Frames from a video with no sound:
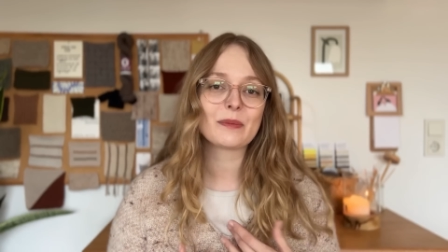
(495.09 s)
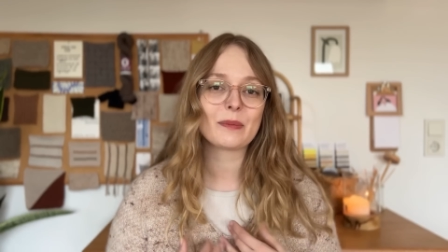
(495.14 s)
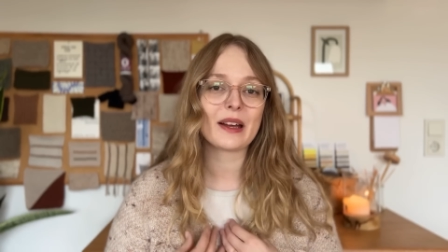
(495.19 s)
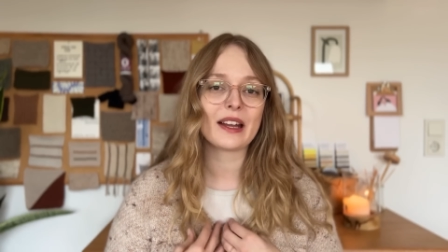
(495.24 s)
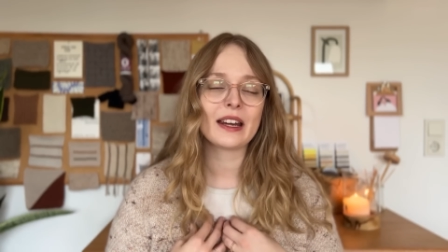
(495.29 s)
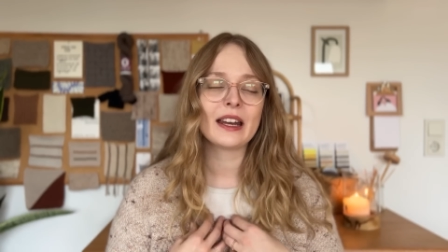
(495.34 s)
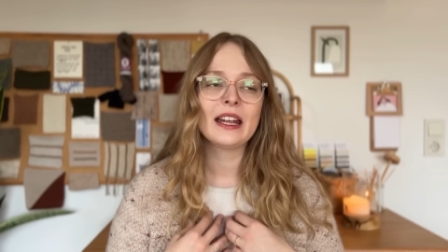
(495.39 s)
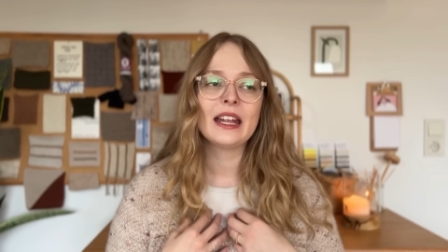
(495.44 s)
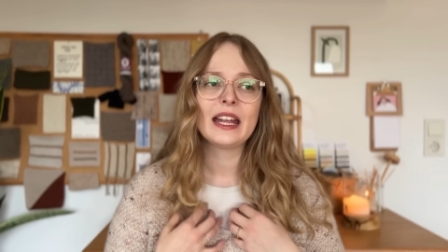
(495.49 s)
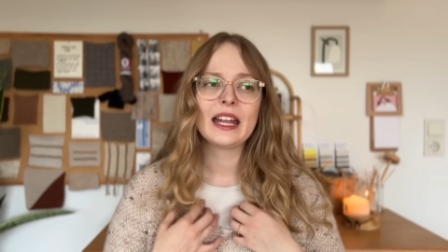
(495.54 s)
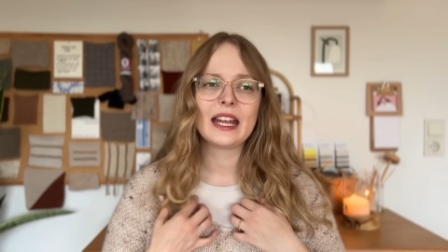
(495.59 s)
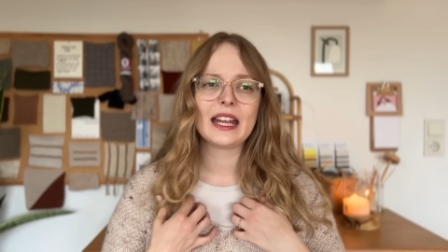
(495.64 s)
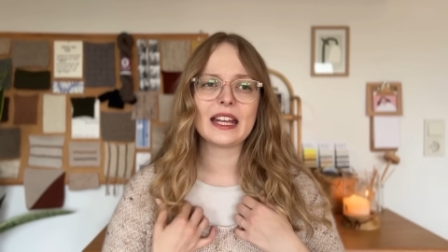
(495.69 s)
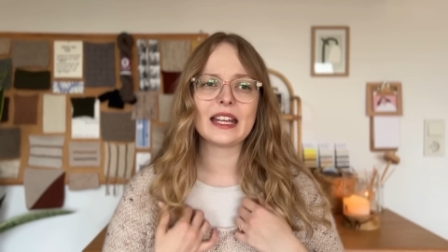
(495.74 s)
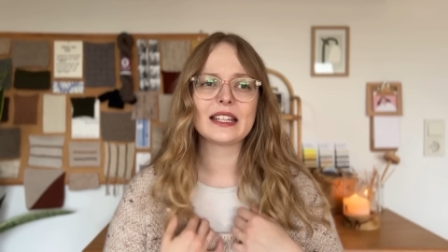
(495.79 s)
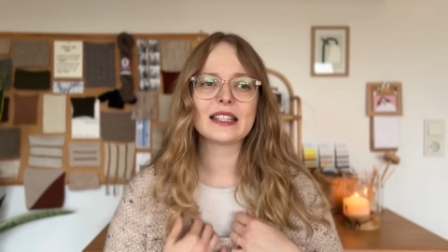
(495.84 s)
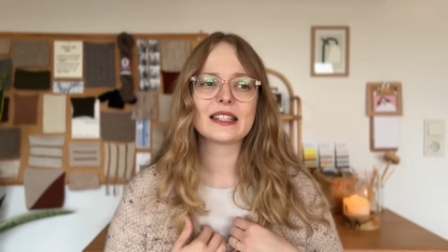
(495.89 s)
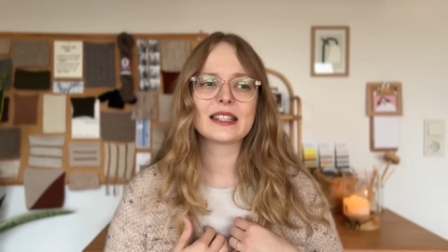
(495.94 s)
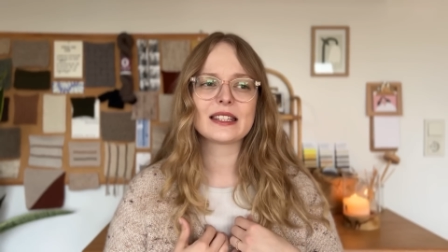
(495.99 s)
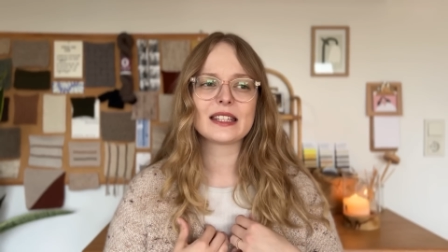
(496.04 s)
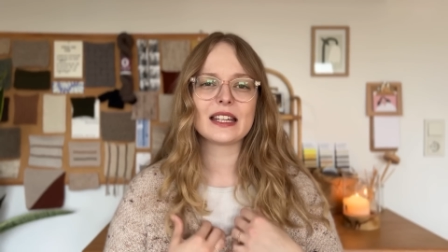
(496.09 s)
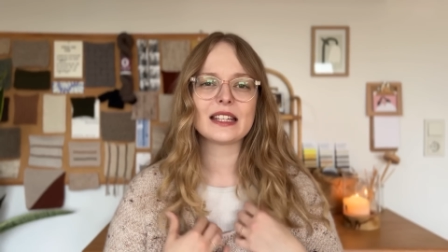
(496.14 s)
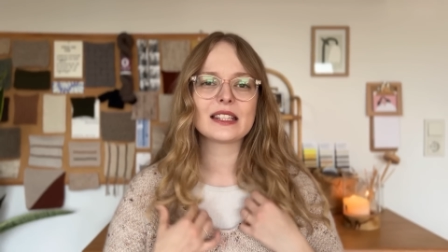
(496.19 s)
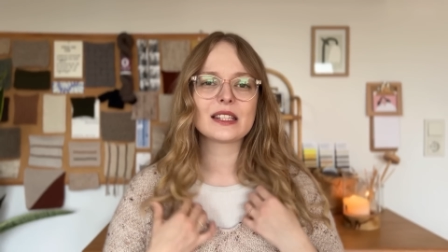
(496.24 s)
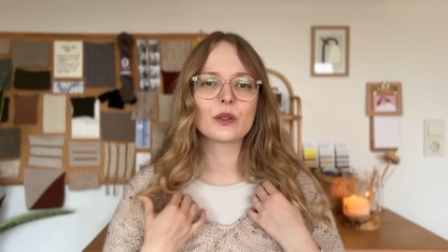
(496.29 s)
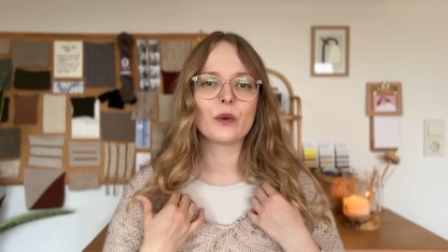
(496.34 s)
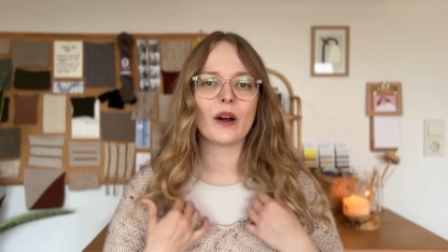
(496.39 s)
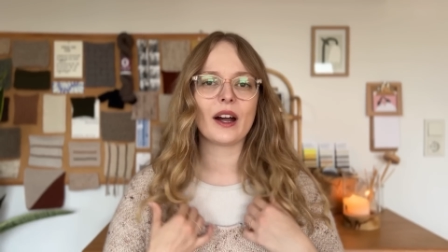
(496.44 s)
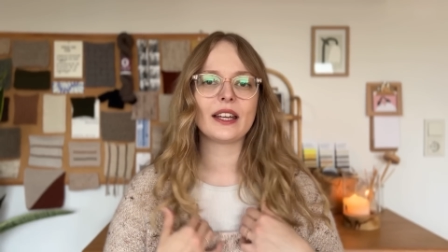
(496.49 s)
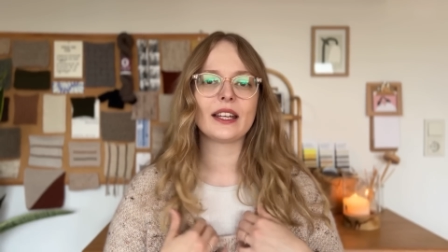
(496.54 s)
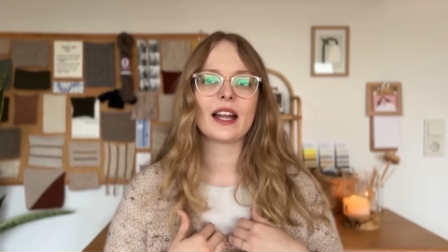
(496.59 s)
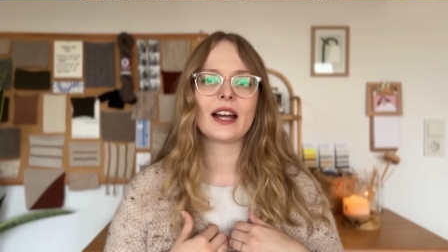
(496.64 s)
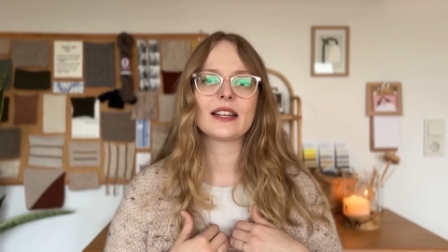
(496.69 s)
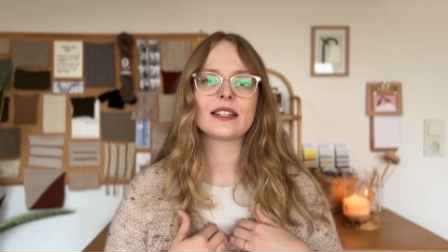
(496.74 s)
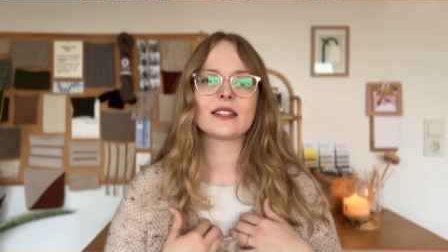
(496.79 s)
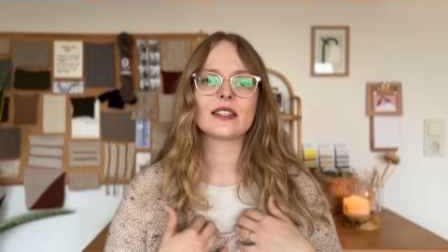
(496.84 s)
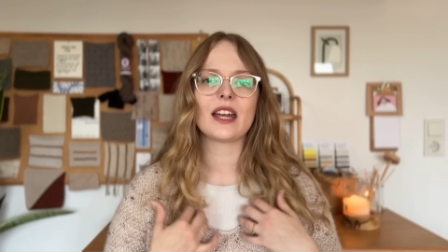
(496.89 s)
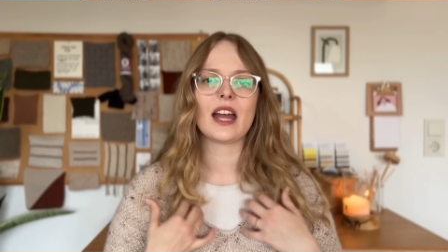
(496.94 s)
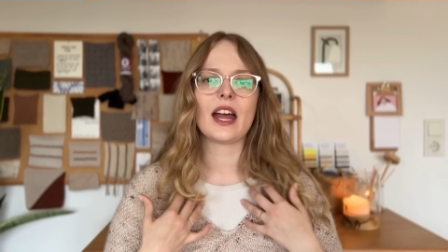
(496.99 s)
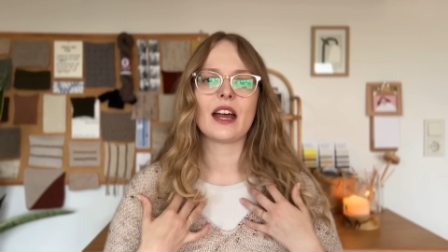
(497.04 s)
but it's quite nice
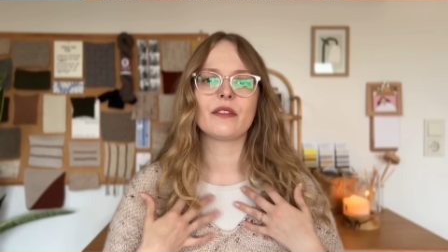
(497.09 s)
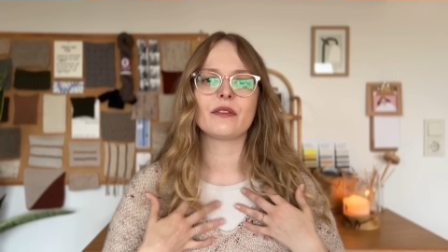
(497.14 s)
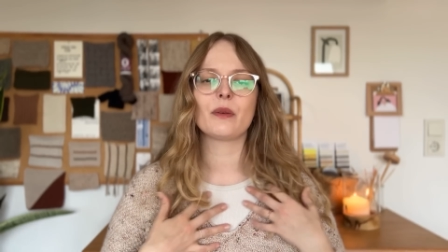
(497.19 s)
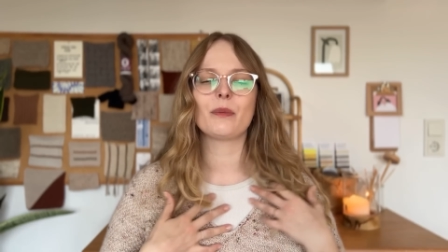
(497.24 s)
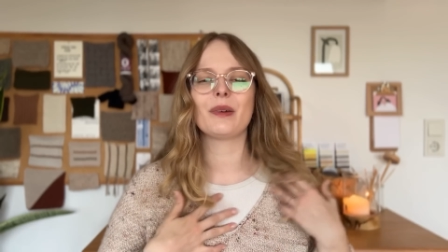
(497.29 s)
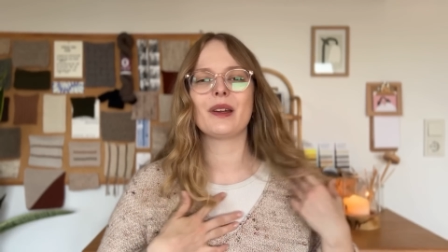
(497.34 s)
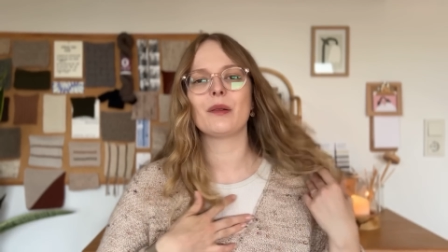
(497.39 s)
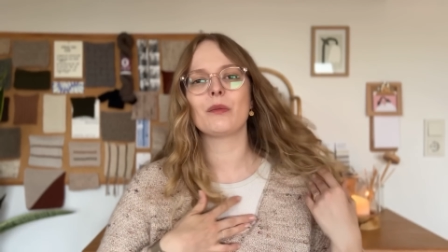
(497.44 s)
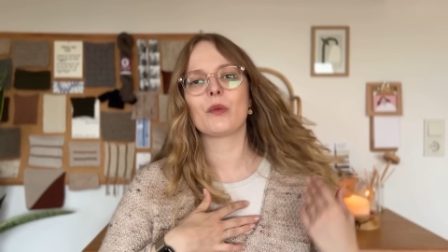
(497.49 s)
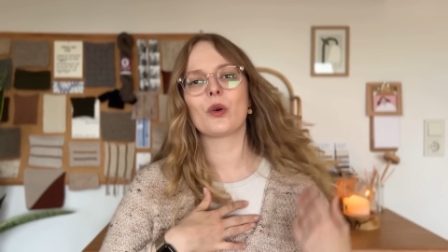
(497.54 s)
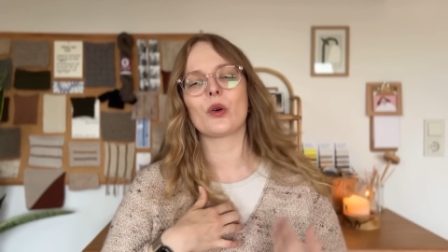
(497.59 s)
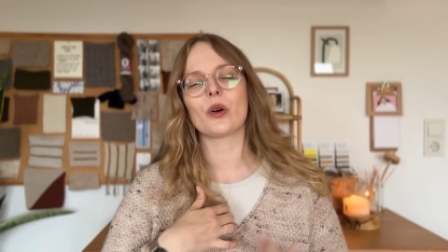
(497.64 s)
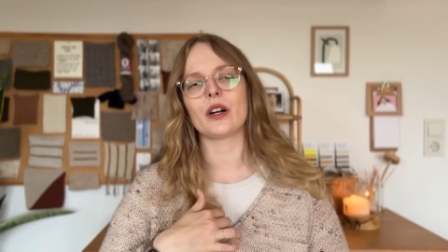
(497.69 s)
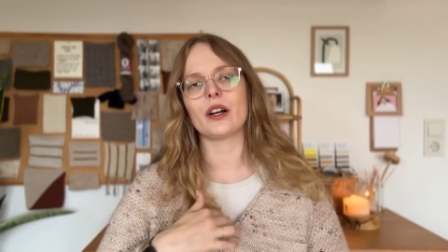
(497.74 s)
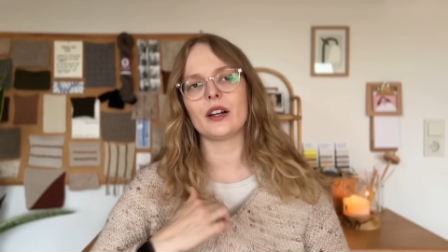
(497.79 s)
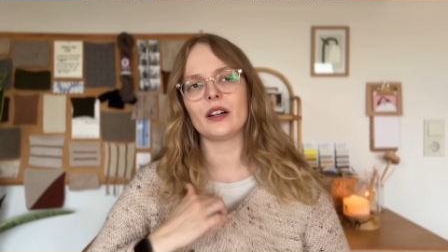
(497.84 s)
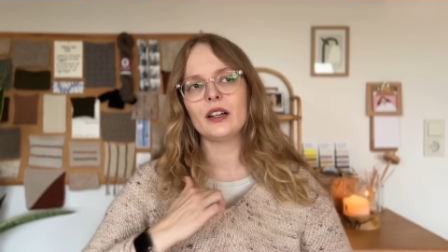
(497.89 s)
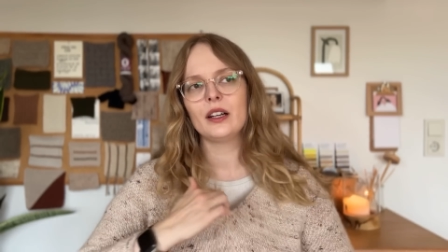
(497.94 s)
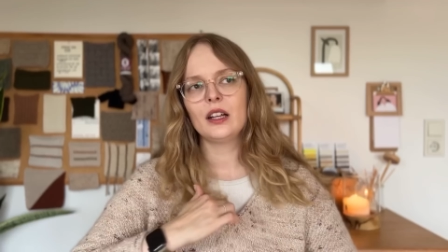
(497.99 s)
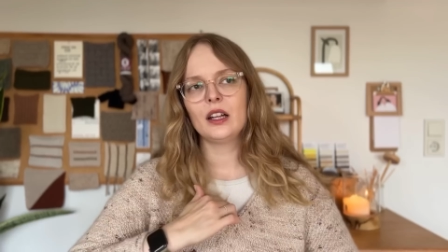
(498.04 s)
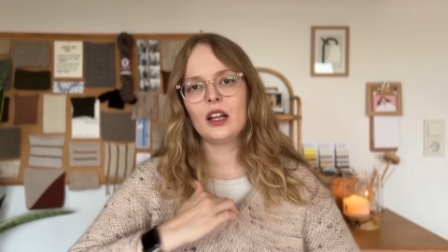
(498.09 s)
to have a bit more